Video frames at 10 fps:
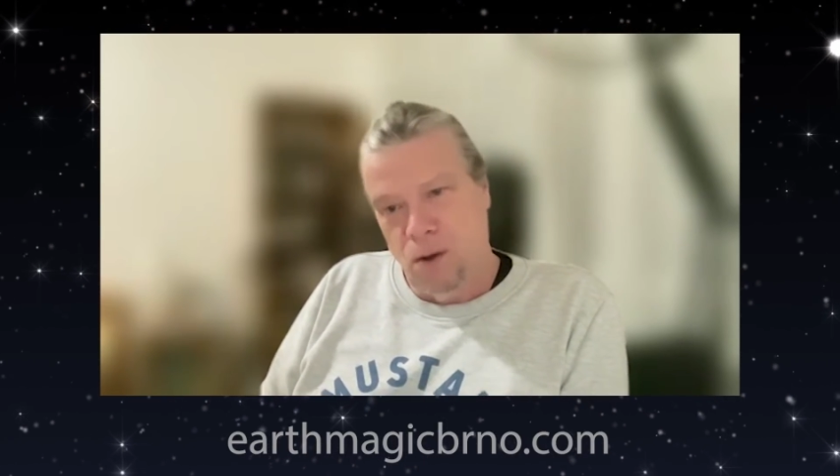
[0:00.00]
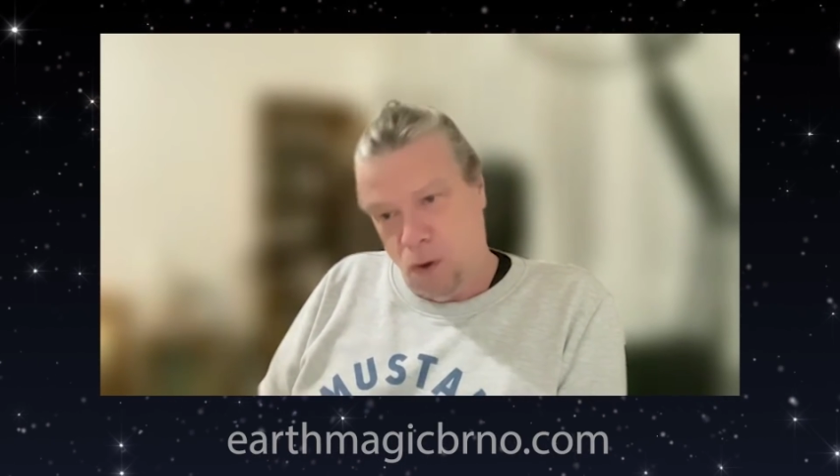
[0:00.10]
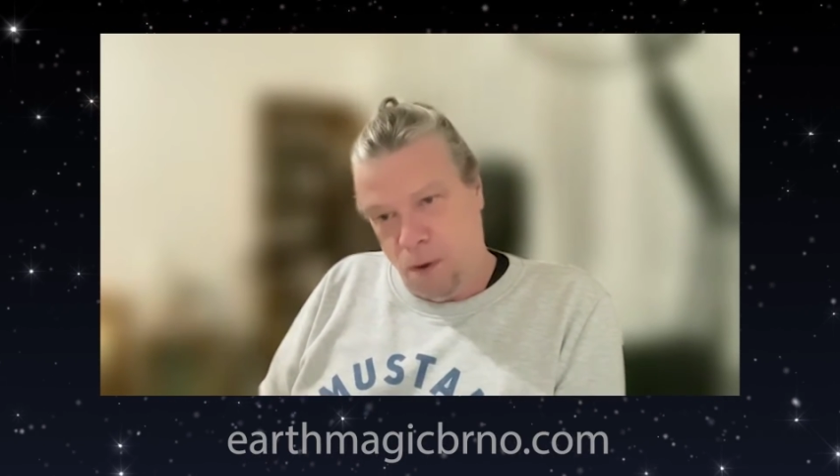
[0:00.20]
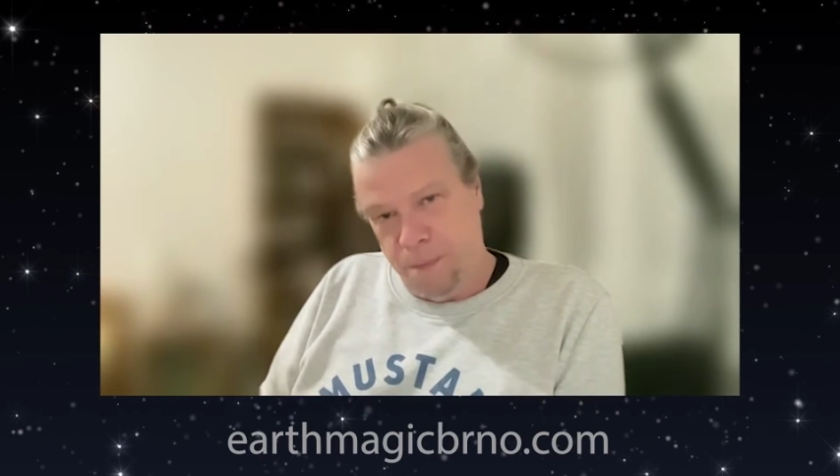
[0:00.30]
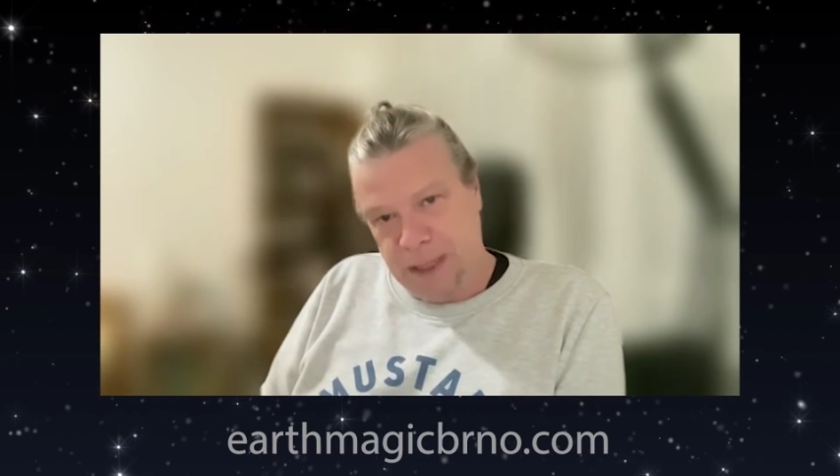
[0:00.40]

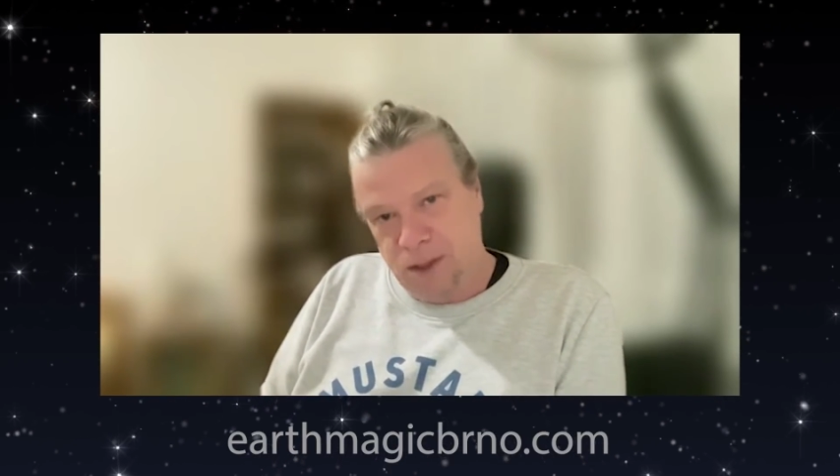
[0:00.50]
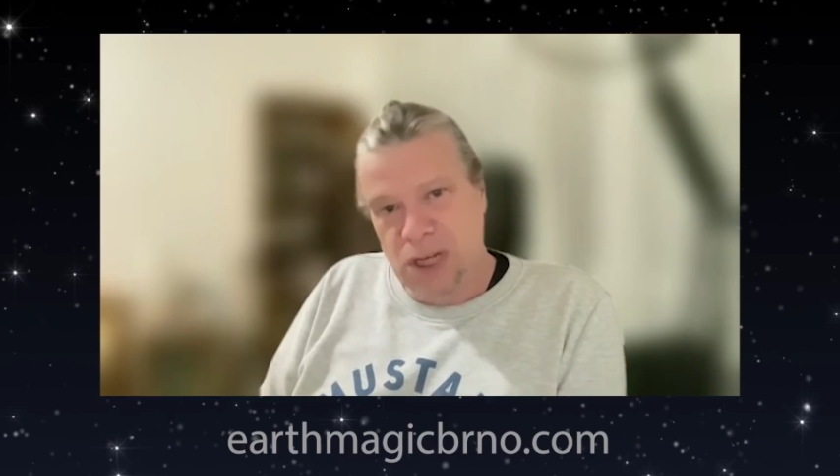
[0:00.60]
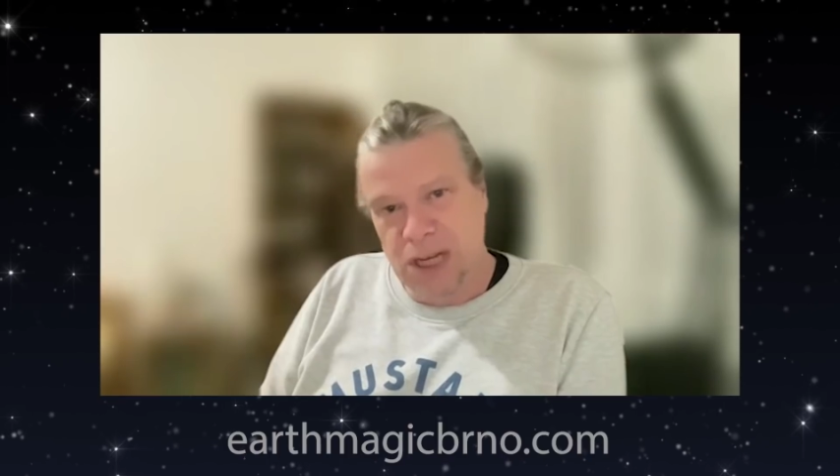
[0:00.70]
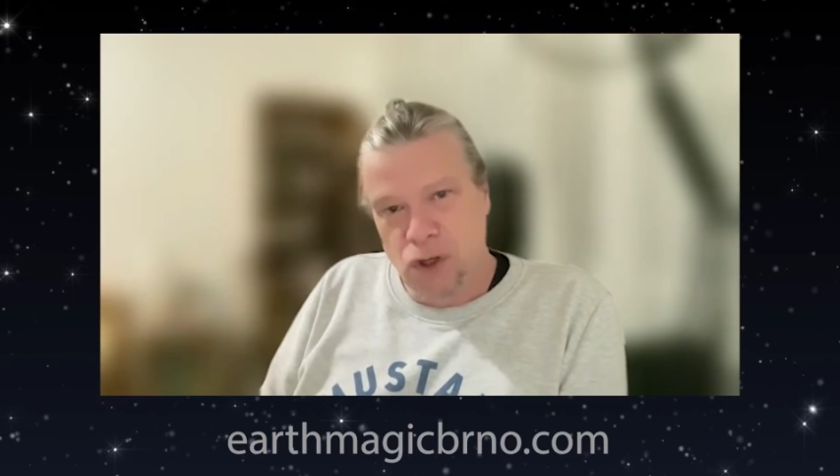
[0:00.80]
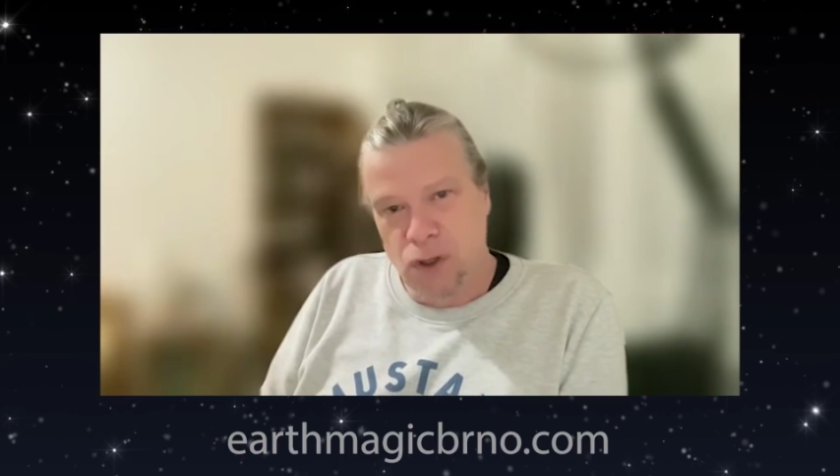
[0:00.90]
or
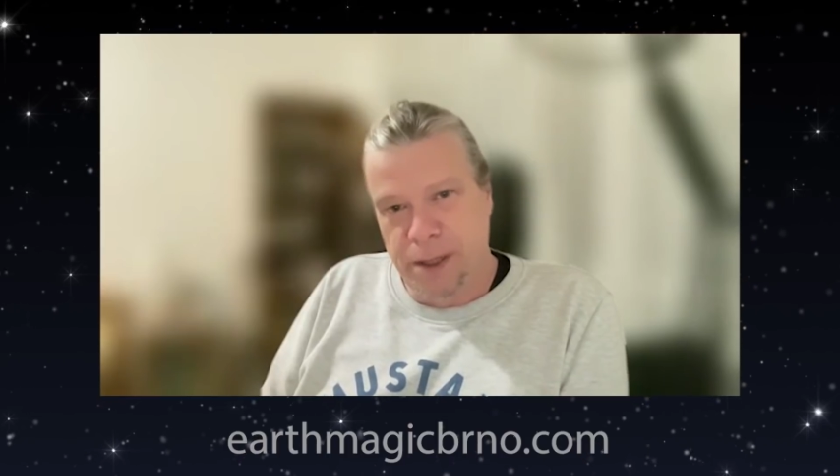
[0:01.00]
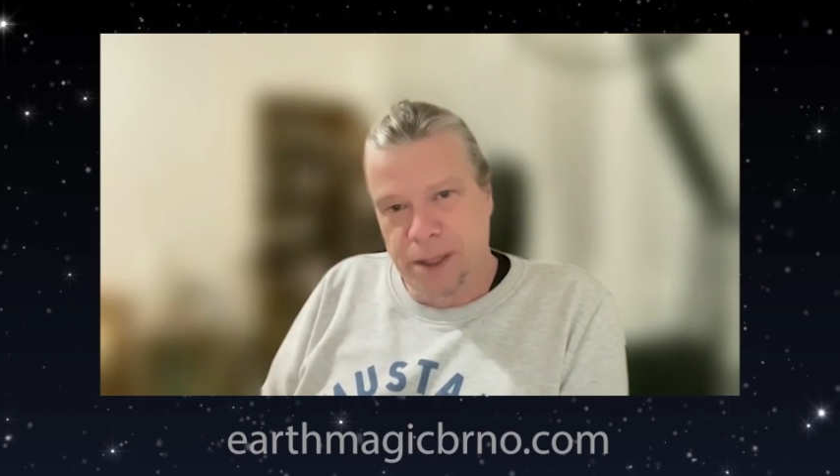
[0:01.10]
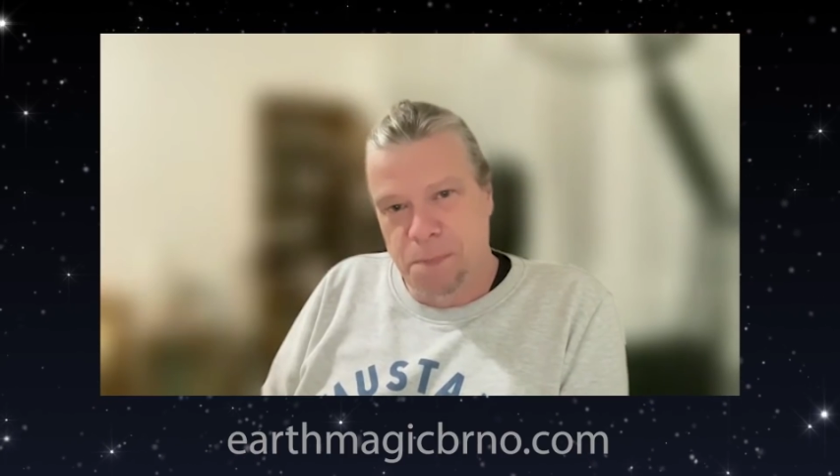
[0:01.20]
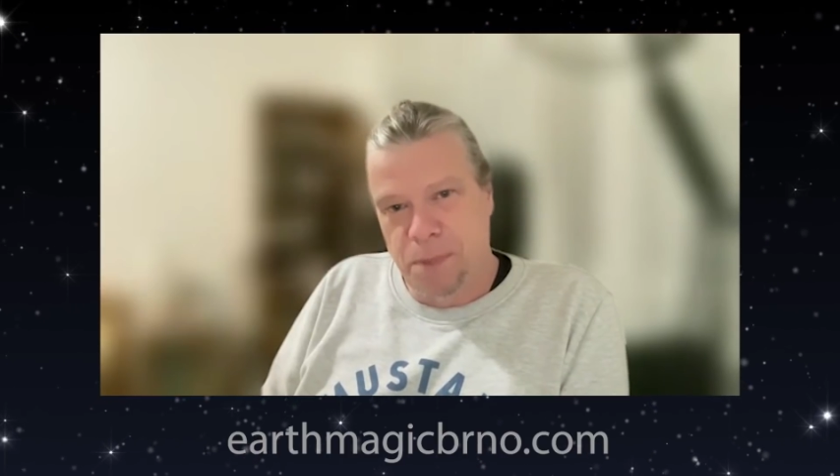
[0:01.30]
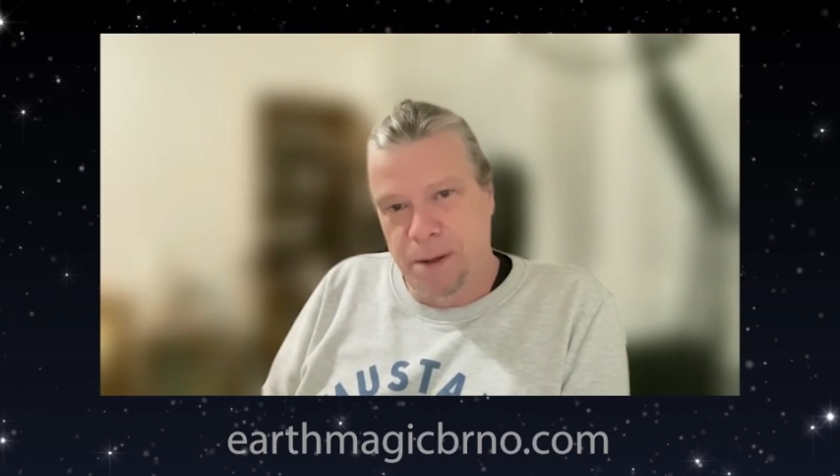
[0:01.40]
meditational
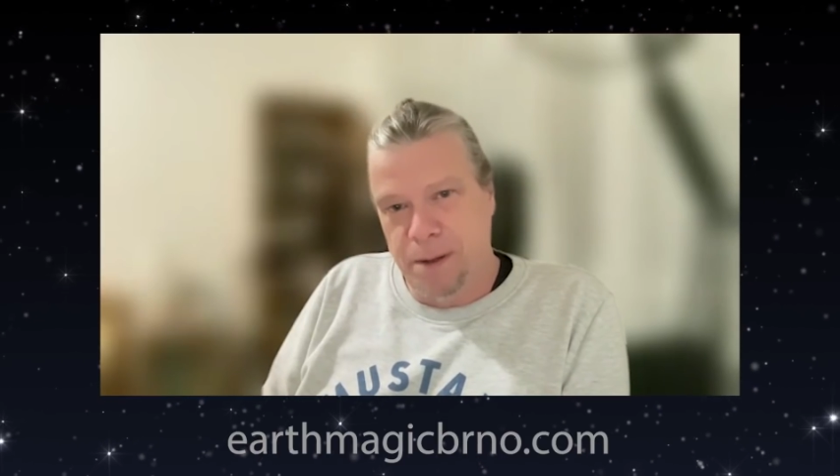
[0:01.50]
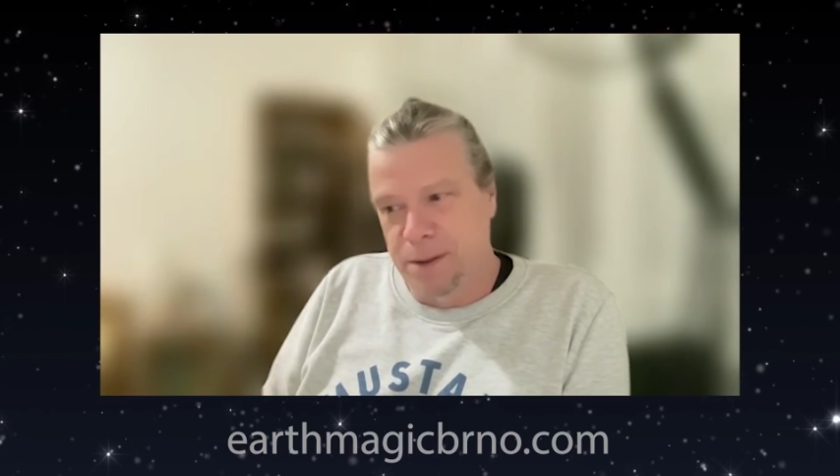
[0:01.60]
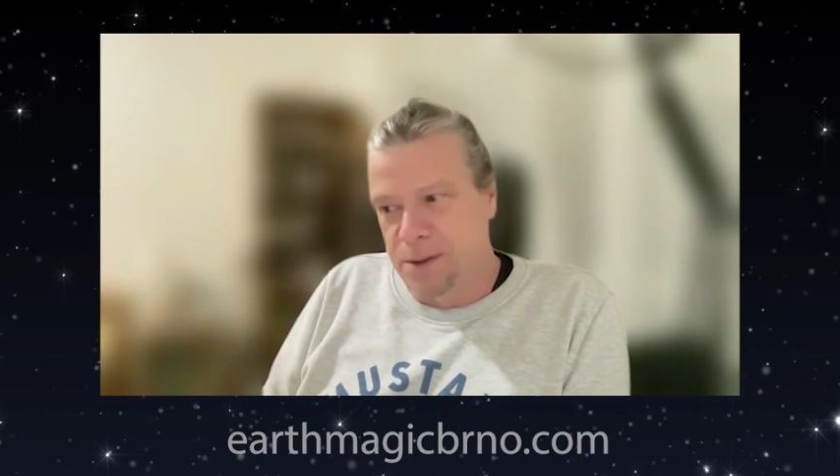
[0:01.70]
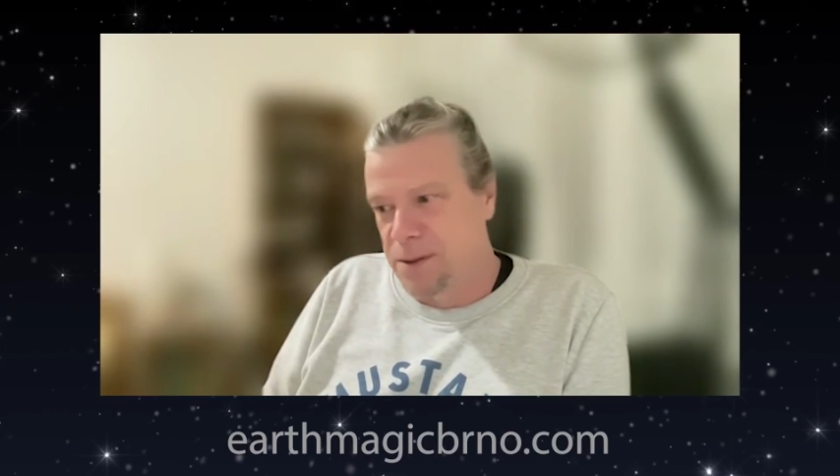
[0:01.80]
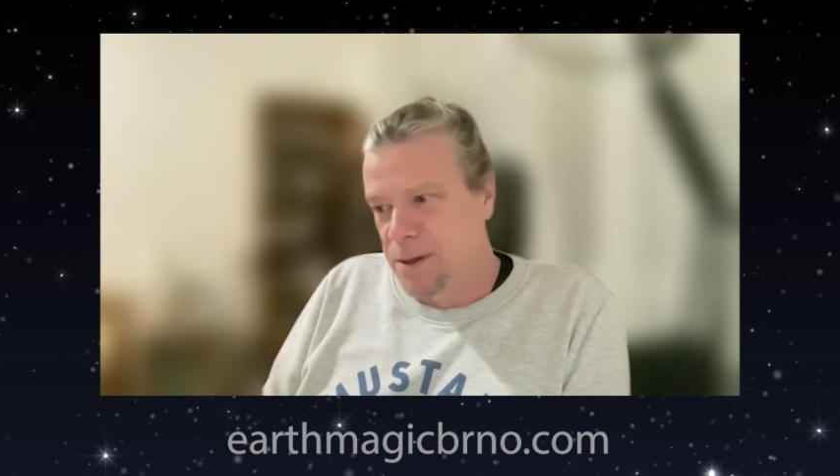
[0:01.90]

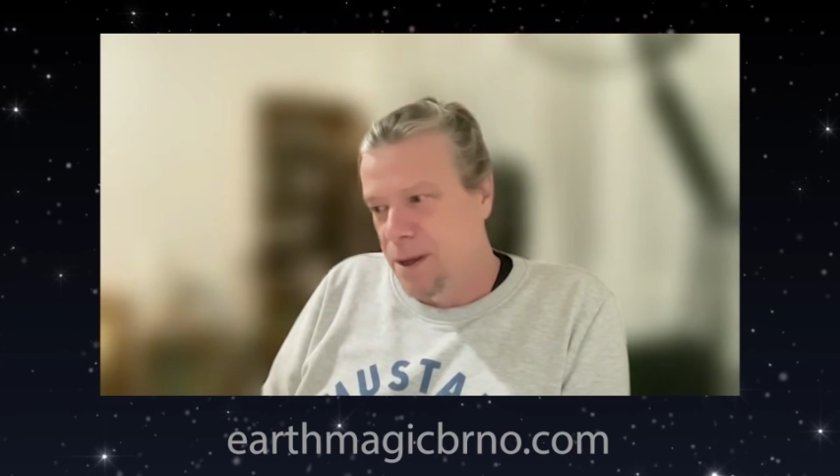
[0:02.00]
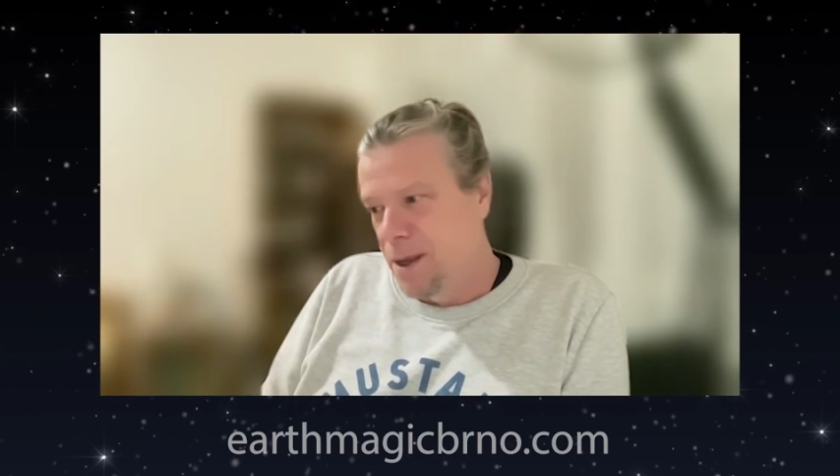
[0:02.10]
experience.